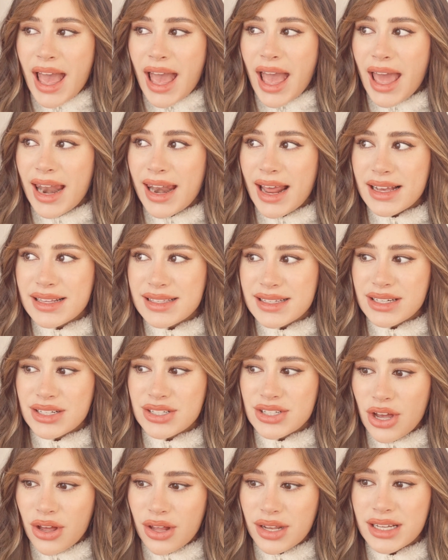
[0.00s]
and as an
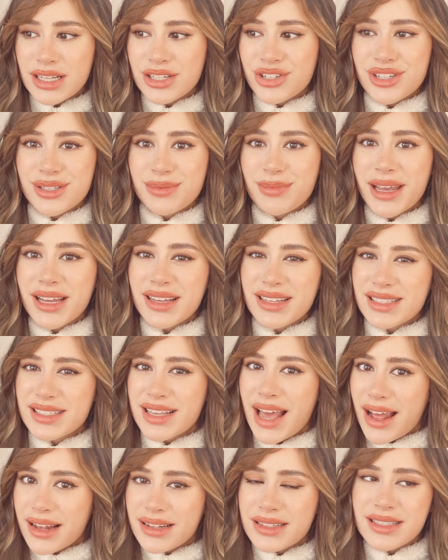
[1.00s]
adult it just makes
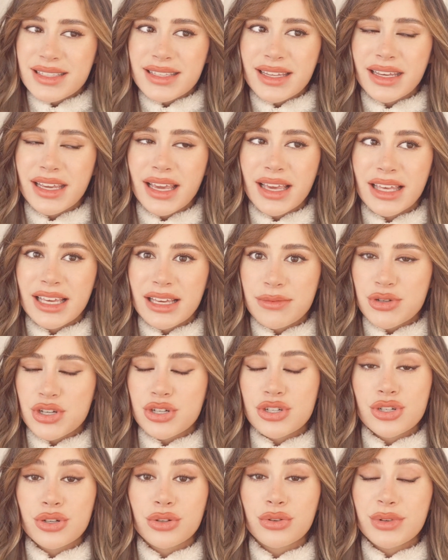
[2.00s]
sense. It keeps
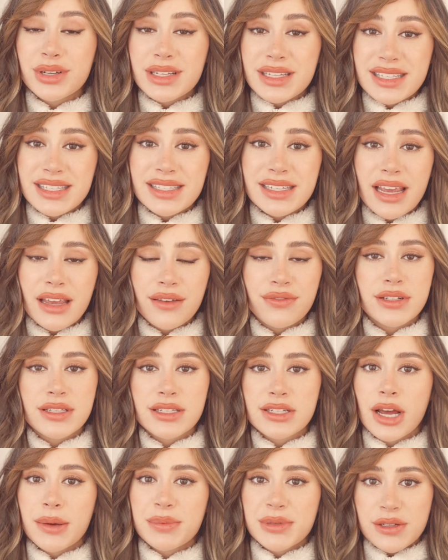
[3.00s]
your jewelry safe, it
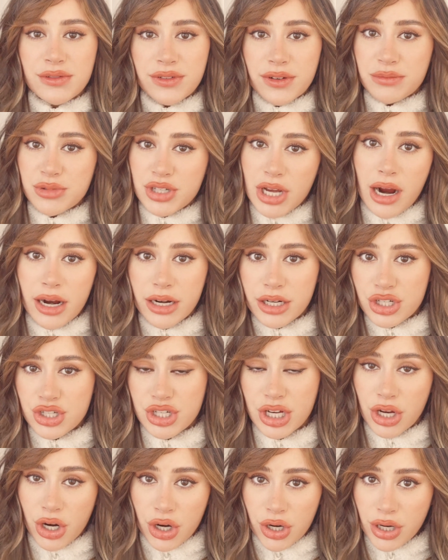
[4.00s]
stops it from
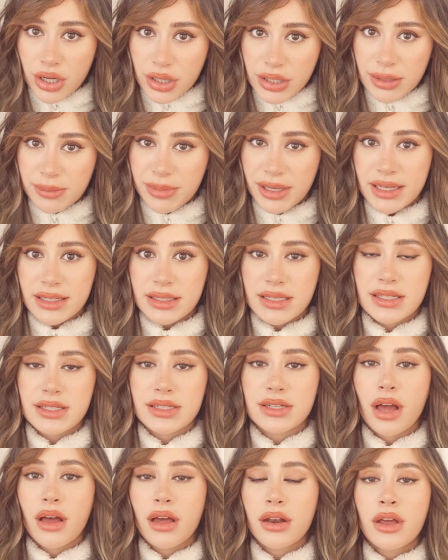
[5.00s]
tarnishing early because
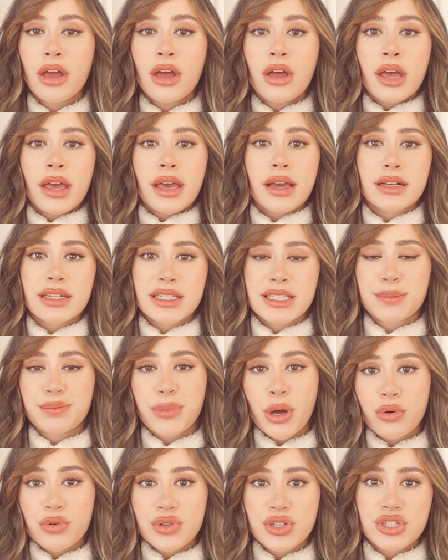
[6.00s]
it's not
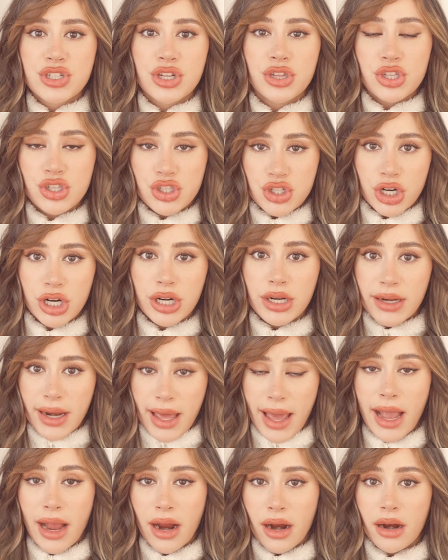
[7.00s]
exposed to the dirt
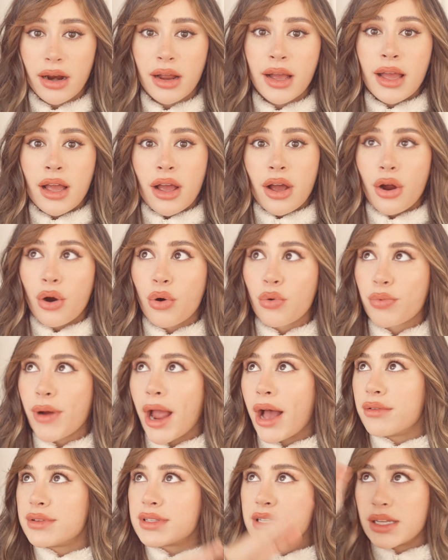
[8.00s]
and air
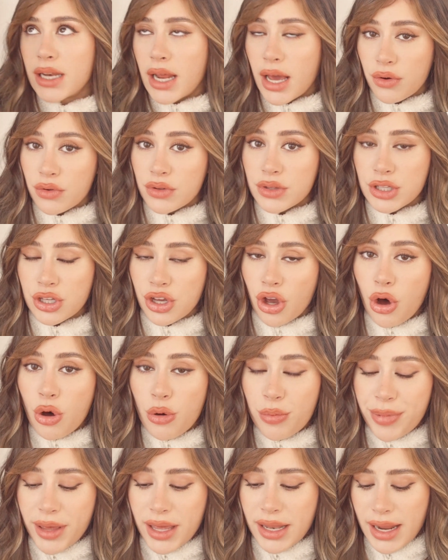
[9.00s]
around and out in the
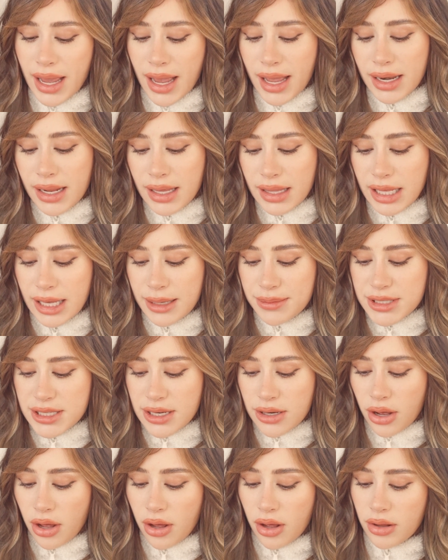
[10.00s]
open, and it keeps
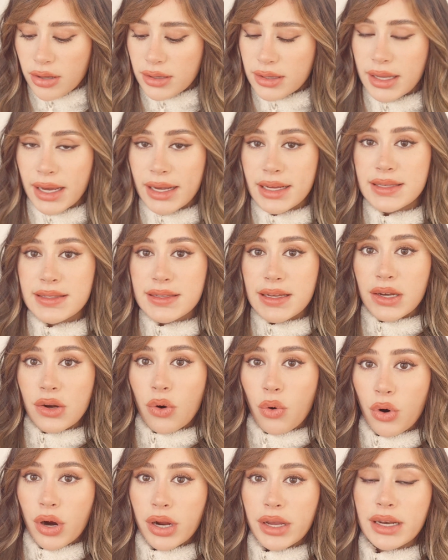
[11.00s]
it all nice and
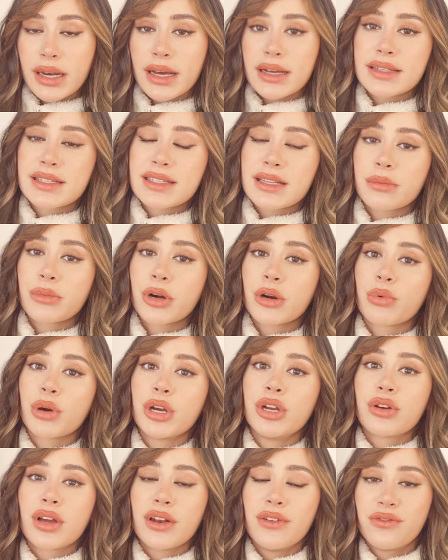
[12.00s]
organized somewhere
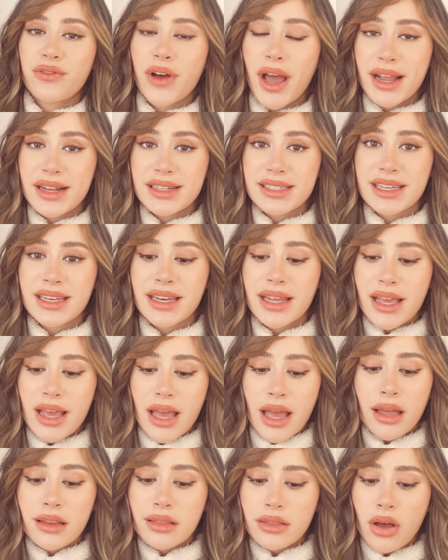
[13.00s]
where you can find it
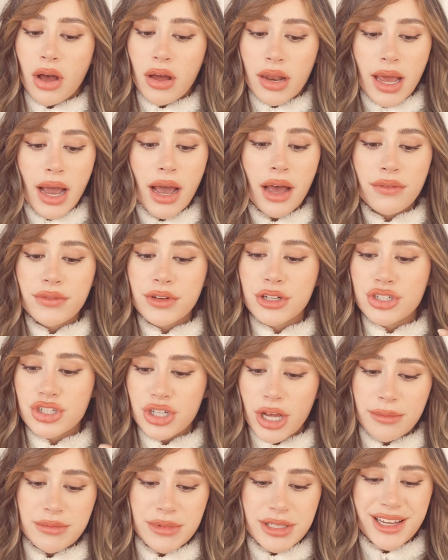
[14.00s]
and not have your
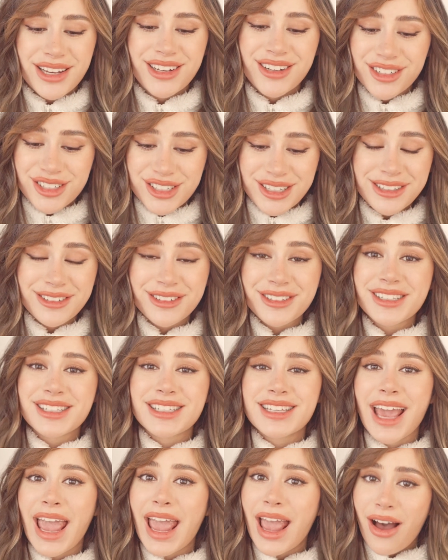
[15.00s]
gems and your
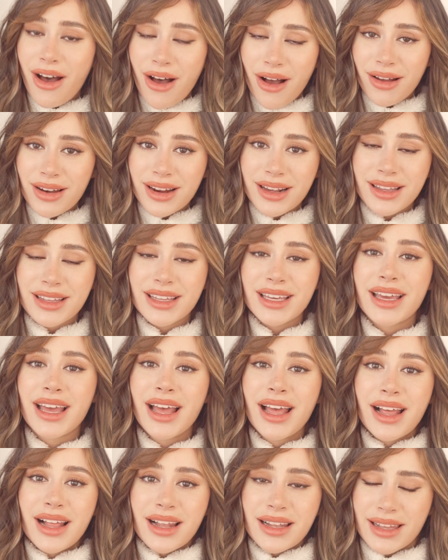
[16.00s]
jewels
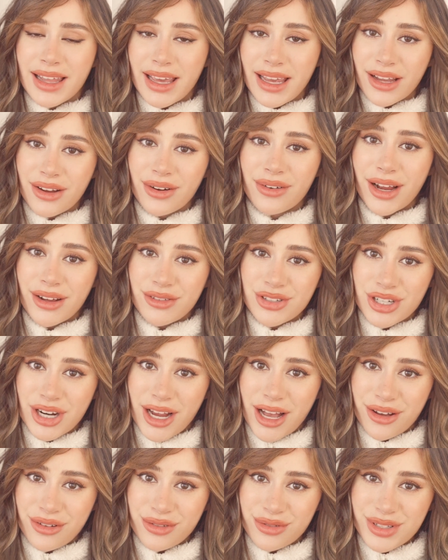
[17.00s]
chaotically laying around
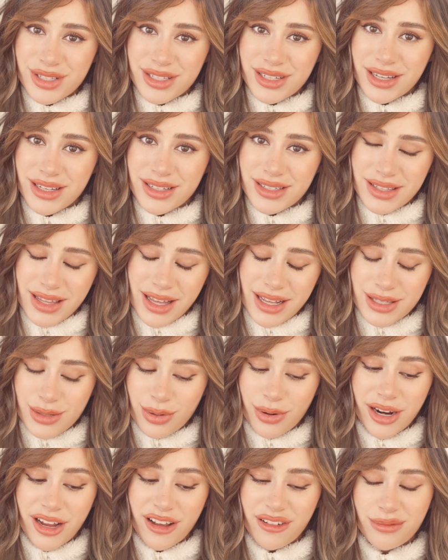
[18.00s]
your house, because
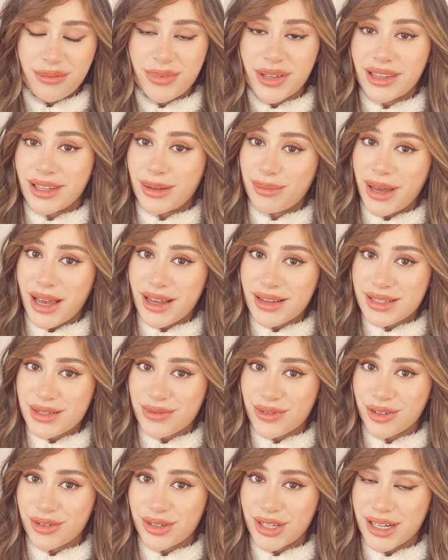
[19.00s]
that's where I've been the
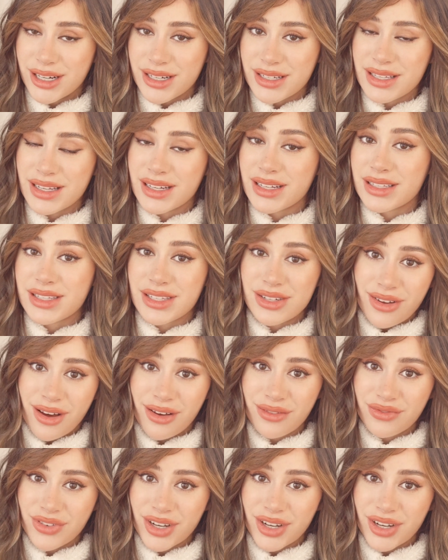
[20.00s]
past few years, and it's not